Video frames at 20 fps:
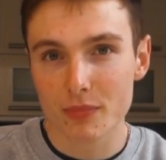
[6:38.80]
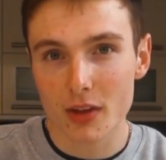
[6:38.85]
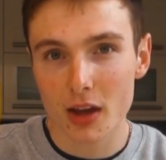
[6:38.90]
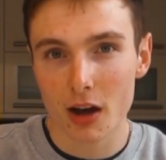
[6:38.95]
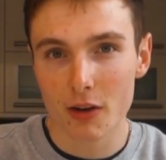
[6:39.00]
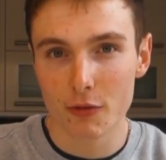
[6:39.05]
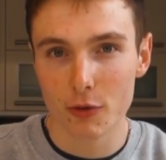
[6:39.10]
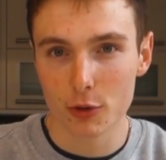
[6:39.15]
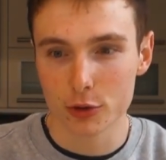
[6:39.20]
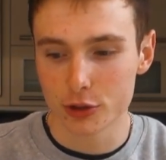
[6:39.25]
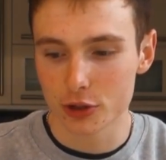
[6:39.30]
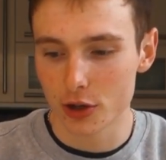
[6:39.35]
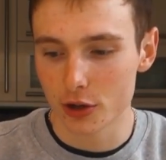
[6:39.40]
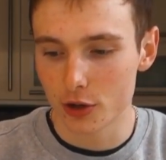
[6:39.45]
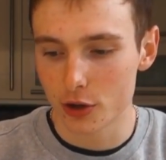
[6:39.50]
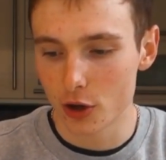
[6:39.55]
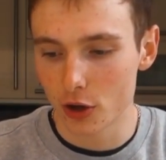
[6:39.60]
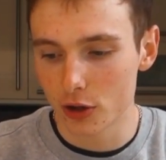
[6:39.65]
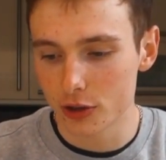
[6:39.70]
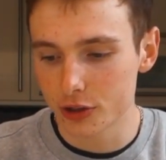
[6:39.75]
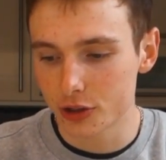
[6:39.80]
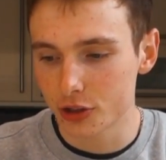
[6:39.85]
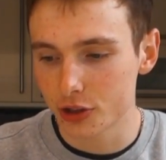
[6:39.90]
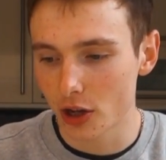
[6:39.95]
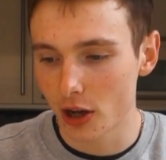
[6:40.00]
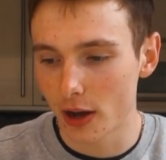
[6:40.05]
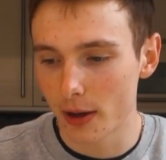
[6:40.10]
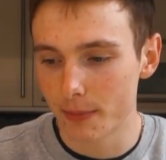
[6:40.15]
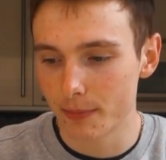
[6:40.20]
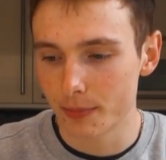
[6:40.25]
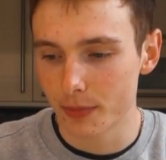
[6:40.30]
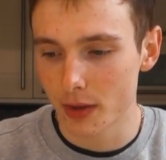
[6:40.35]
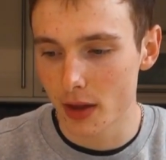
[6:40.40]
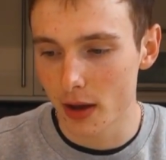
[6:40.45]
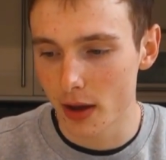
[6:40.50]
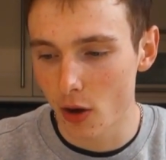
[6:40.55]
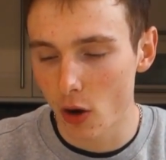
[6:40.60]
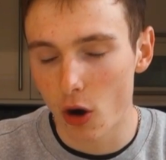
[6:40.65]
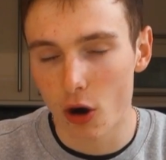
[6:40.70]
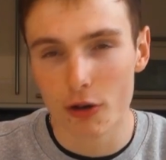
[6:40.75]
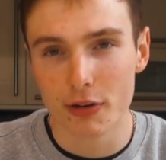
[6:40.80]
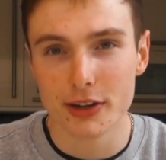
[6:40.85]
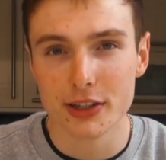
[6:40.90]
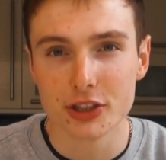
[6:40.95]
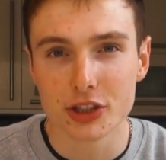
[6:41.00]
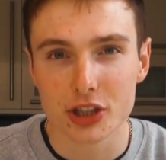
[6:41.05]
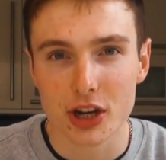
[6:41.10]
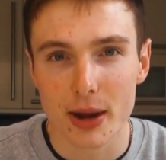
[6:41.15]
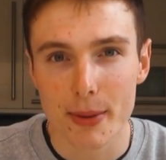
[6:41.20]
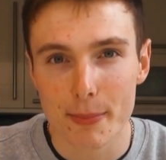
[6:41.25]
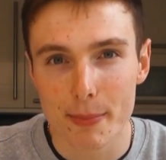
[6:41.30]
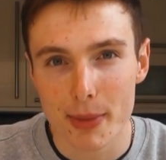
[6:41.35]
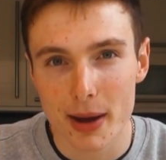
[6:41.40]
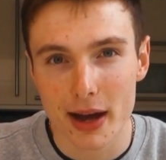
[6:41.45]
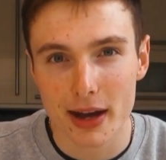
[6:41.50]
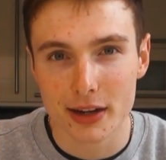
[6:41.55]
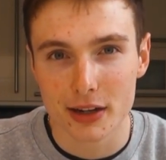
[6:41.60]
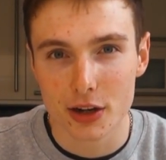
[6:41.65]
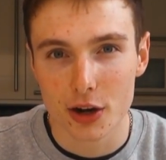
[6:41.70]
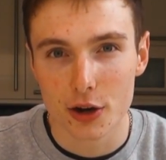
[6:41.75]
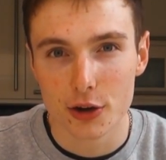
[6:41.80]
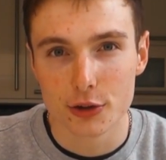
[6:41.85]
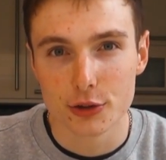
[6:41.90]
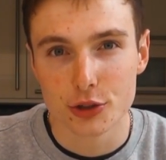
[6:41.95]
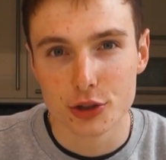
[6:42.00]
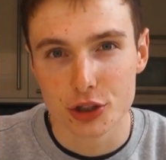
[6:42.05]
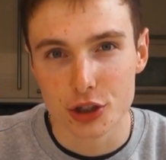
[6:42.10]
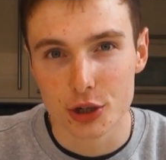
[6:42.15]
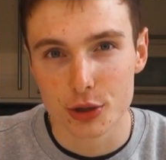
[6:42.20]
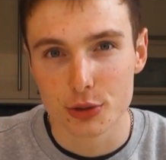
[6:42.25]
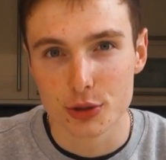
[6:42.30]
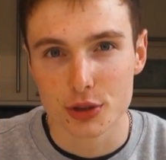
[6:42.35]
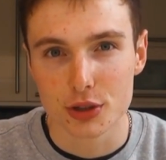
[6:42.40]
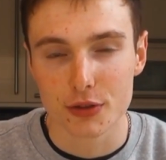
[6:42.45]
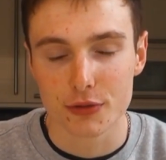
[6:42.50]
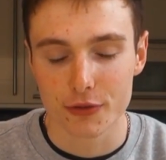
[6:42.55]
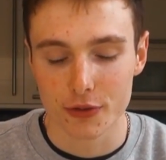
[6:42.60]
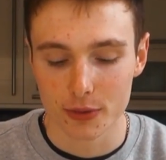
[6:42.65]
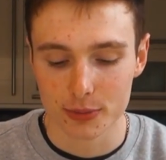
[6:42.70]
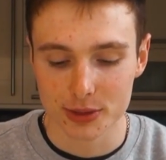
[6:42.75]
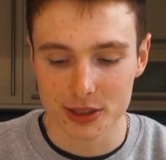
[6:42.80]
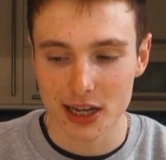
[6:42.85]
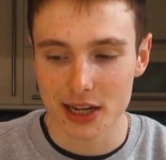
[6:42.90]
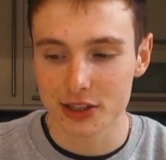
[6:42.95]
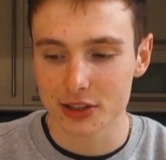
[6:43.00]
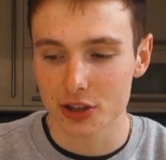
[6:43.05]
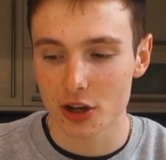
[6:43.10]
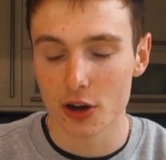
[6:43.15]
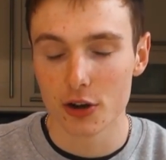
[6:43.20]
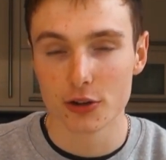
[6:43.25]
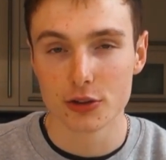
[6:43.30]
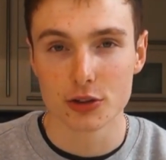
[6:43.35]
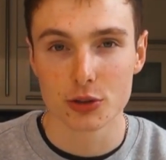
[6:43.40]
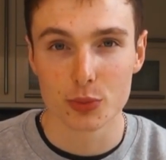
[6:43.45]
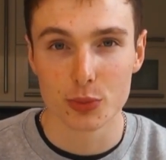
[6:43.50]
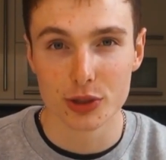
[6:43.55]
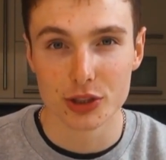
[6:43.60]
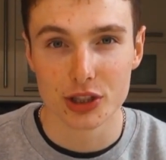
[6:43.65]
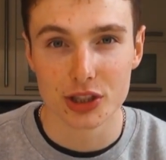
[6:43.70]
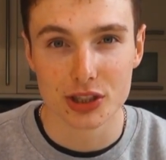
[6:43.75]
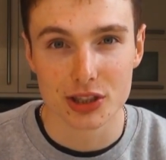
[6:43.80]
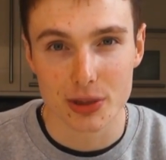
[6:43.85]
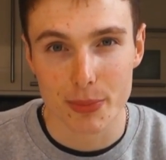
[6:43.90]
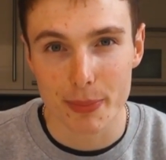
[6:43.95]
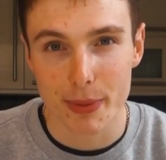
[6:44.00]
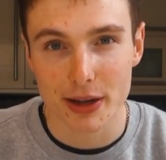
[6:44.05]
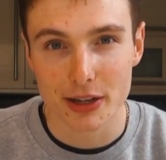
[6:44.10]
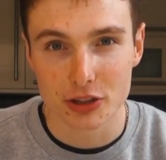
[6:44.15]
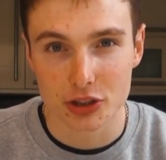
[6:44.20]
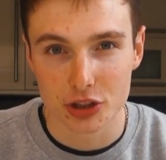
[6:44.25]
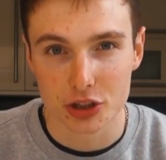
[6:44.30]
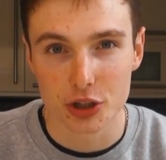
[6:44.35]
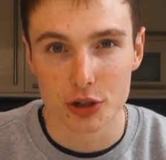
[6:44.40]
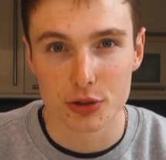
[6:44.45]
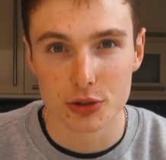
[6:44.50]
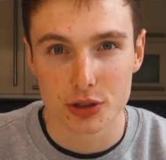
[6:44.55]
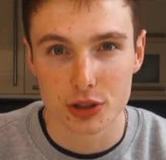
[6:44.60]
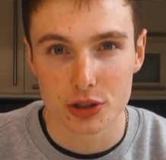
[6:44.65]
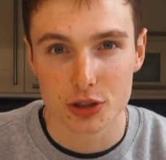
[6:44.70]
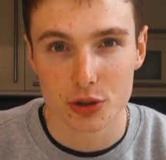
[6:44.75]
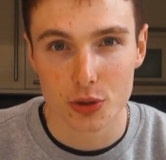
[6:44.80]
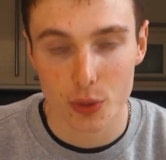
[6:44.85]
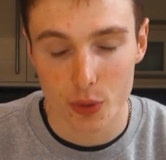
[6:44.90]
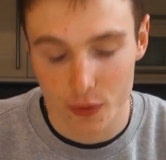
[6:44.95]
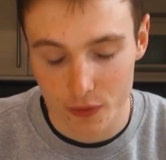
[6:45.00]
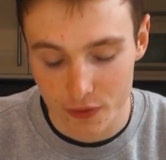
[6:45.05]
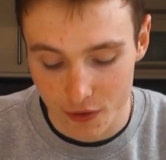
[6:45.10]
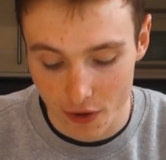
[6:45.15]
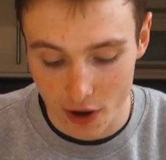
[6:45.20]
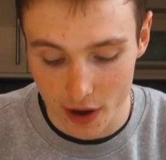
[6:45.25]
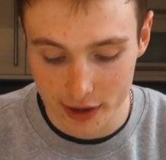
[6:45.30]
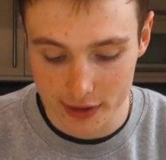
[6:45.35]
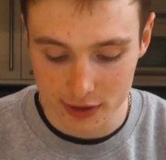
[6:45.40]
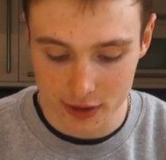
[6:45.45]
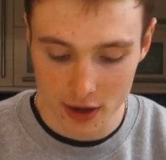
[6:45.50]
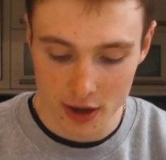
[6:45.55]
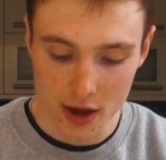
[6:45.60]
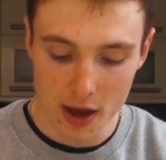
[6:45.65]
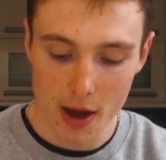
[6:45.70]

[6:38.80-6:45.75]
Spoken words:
I've also got some orange and mango juice from Tesco's, which is the best juice you'll find.